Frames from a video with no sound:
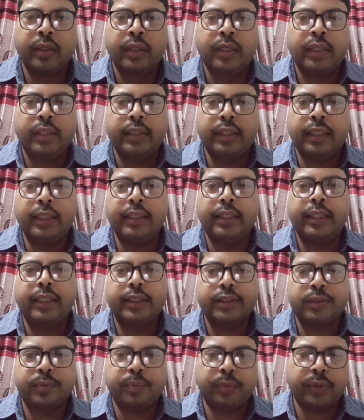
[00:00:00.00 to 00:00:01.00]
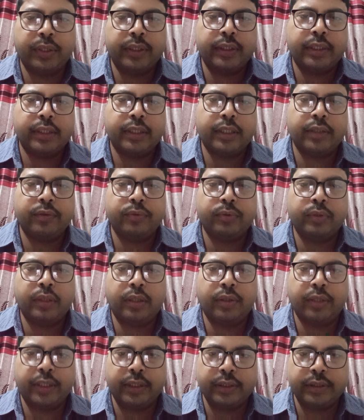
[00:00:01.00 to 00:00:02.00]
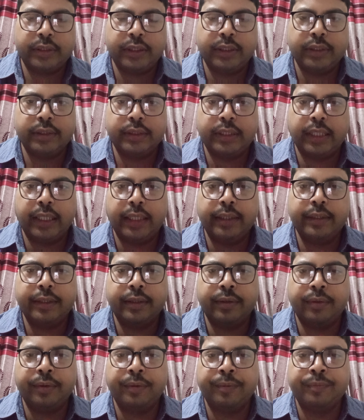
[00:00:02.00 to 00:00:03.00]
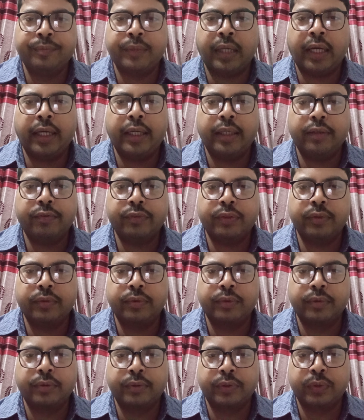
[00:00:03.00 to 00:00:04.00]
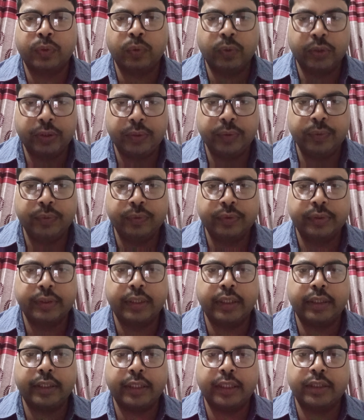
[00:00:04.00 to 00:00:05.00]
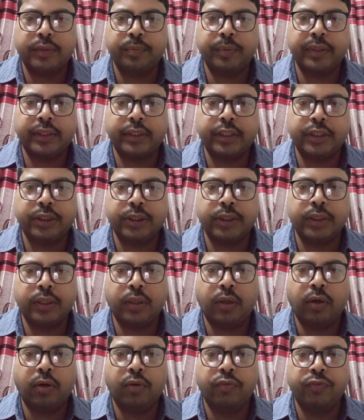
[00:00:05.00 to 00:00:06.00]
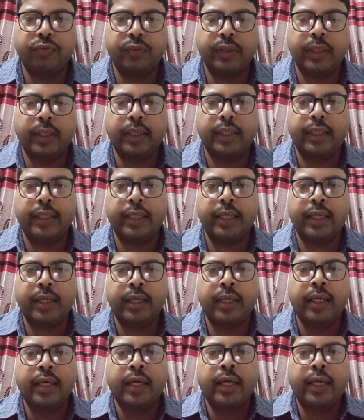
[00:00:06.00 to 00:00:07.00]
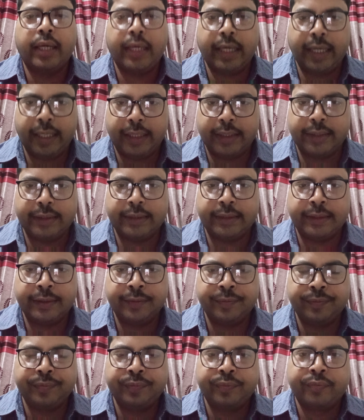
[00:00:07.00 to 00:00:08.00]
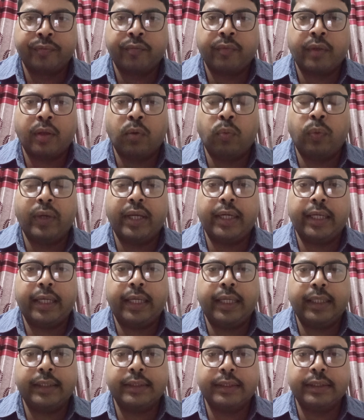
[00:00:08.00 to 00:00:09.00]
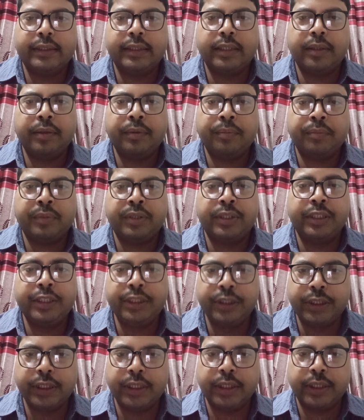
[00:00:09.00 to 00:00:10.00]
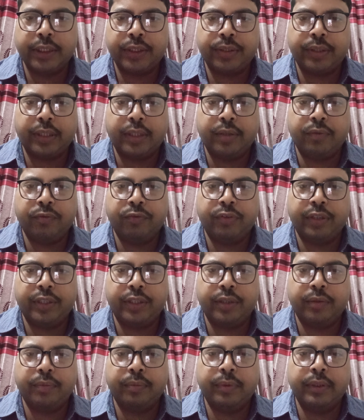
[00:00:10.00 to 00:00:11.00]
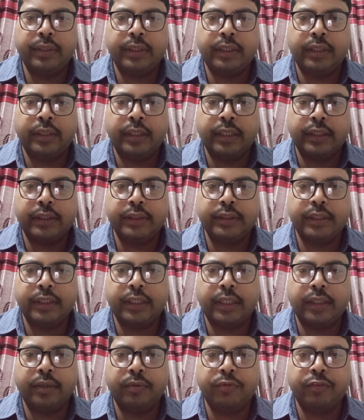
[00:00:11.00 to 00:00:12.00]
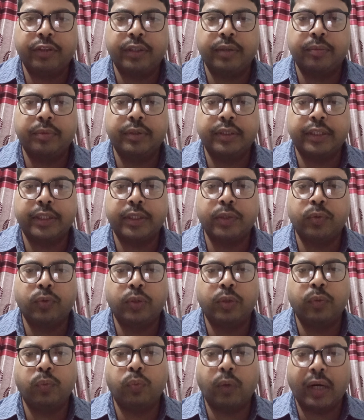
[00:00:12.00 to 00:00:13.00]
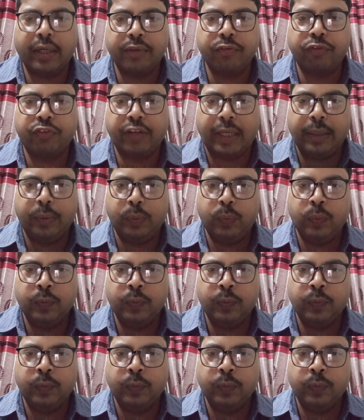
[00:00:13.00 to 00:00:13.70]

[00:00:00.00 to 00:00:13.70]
The next point that I would raise is that I have told you that expectation of x, where x is a degenerate random variable, that is a random variable taking only one value,